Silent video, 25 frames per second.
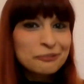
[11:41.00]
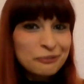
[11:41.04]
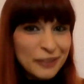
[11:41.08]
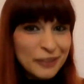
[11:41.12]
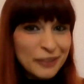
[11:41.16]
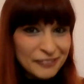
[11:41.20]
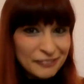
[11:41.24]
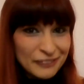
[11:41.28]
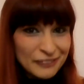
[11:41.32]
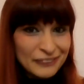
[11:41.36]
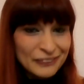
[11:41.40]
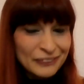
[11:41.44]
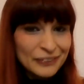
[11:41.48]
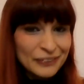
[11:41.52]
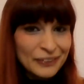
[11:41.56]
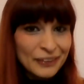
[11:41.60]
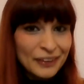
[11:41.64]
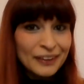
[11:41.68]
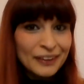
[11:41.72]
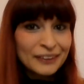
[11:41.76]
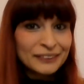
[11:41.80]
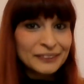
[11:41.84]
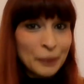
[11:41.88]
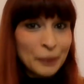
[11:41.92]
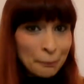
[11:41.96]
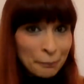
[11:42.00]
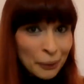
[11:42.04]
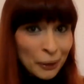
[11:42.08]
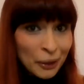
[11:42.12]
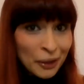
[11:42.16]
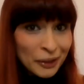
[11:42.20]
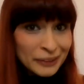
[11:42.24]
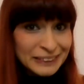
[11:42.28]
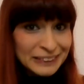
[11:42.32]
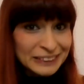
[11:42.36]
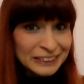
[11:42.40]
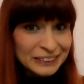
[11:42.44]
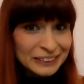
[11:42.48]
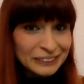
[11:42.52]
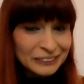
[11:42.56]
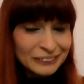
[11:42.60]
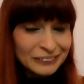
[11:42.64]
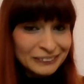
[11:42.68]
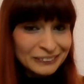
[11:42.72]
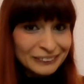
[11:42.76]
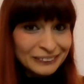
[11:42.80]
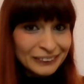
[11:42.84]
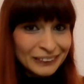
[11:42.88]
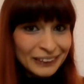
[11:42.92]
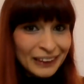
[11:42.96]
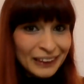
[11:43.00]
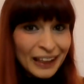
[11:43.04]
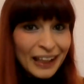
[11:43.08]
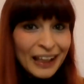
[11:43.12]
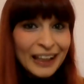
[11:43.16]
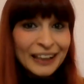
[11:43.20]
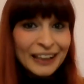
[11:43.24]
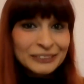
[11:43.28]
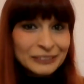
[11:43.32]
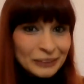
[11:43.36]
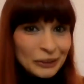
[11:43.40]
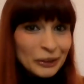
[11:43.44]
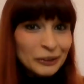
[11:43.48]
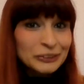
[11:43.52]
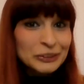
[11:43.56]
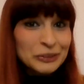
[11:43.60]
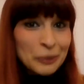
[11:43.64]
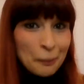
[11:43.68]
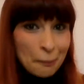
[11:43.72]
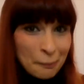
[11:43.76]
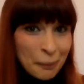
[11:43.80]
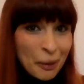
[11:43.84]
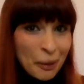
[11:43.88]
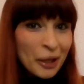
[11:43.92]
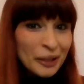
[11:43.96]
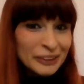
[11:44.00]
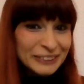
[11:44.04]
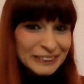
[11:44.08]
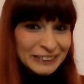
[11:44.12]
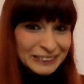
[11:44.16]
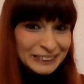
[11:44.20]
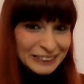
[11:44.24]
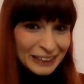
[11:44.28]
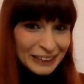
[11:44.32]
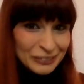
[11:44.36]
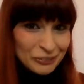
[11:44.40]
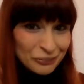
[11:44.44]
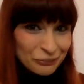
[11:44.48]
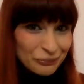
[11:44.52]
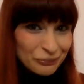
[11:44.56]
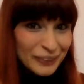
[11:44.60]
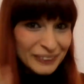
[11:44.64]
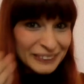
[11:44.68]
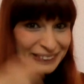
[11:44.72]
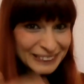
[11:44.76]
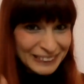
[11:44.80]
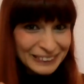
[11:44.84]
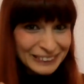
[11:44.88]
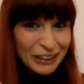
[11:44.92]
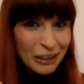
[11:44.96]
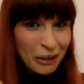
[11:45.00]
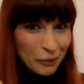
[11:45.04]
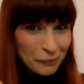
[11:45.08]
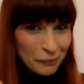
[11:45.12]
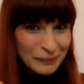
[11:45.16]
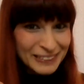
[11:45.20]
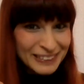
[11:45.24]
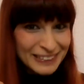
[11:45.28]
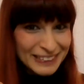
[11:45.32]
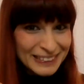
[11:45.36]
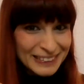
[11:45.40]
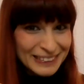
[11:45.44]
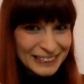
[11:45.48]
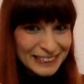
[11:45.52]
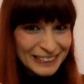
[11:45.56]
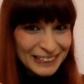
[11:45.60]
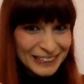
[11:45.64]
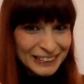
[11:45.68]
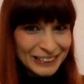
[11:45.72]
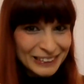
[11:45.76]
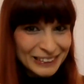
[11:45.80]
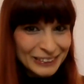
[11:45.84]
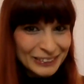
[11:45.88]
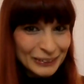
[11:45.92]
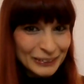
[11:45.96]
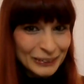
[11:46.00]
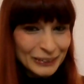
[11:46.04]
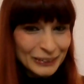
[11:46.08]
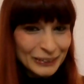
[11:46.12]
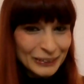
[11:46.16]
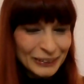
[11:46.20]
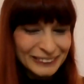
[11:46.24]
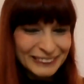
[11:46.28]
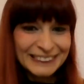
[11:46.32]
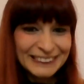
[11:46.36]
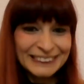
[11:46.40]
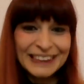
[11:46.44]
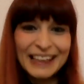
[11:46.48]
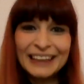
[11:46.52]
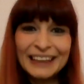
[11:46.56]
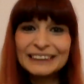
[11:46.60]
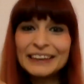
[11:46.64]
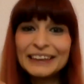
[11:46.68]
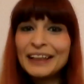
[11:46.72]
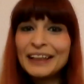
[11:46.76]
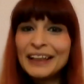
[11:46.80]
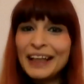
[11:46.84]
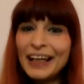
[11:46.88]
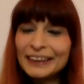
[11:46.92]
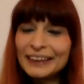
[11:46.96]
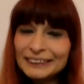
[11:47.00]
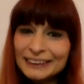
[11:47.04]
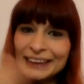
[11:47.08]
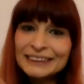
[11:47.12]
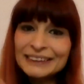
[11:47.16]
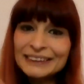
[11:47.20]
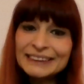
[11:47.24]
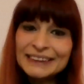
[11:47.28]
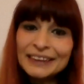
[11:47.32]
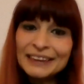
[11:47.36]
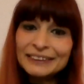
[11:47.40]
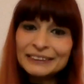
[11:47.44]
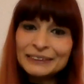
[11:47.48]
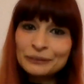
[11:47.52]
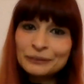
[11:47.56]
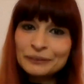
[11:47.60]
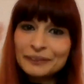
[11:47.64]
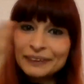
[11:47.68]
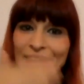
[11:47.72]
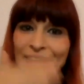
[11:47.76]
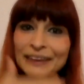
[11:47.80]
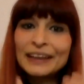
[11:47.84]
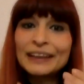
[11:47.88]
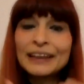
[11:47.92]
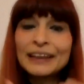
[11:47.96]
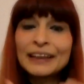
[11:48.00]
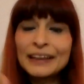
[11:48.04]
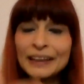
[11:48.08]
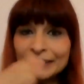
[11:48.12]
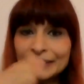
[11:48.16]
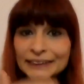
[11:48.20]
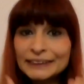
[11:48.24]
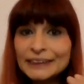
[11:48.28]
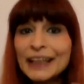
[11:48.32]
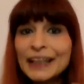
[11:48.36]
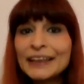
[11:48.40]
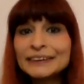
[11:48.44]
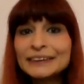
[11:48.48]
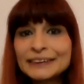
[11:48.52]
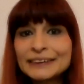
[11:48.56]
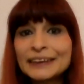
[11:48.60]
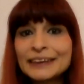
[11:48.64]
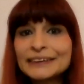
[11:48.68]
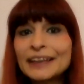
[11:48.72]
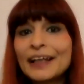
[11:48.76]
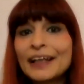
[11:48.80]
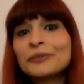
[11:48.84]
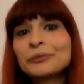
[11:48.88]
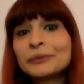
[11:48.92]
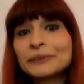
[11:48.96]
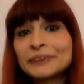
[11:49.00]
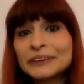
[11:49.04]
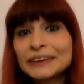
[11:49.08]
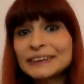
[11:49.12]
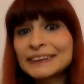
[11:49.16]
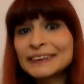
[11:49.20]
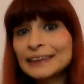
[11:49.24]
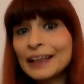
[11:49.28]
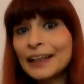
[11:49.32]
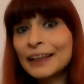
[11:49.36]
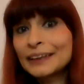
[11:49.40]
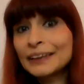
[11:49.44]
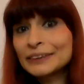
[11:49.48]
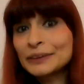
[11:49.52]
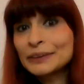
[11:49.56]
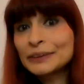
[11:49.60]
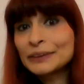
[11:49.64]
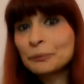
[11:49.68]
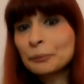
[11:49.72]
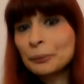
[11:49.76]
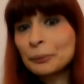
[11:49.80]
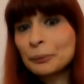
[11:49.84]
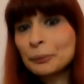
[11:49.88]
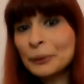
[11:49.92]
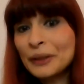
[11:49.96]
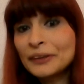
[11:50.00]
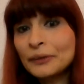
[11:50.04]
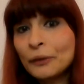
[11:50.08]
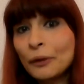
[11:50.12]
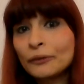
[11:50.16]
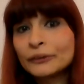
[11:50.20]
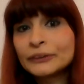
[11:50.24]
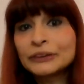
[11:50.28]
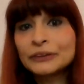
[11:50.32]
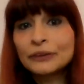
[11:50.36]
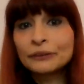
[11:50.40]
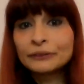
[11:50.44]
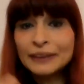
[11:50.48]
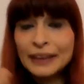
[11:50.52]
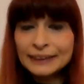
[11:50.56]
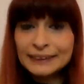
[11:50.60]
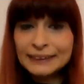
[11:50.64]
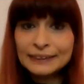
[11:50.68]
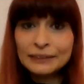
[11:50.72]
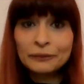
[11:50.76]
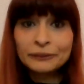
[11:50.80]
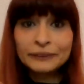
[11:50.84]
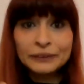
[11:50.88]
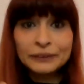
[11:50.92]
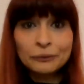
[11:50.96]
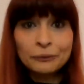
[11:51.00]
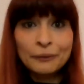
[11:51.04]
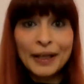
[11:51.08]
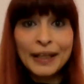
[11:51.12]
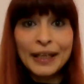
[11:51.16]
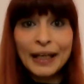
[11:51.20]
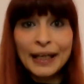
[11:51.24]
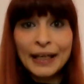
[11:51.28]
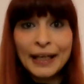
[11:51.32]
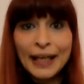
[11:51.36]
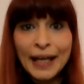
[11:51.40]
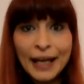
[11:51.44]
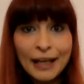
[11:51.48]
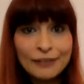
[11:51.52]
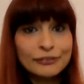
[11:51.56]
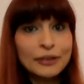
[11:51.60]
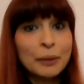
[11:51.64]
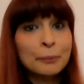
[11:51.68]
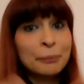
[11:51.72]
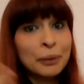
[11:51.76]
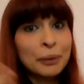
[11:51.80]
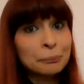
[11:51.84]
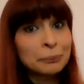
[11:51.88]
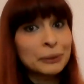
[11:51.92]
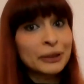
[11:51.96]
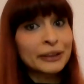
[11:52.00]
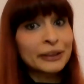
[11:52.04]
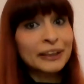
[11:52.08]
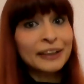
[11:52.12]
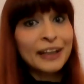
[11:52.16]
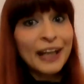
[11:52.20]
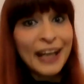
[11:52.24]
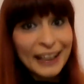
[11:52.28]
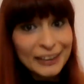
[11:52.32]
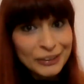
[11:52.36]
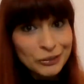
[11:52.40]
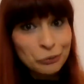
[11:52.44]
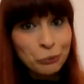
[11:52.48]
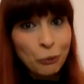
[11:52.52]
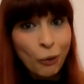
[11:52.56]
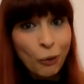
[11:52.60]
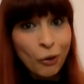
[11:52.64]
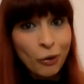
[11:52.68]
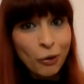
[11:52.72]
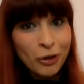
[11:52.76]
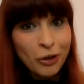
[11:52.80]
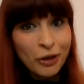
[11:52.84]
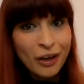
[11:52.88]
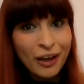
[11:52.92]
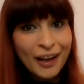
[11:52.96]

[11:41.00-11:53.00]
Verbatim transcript: fit the person and not the person that fits the garments. Do you understand? And that is actually a, uh, a change that I would just like to bring also. That's also why I have a public catwalk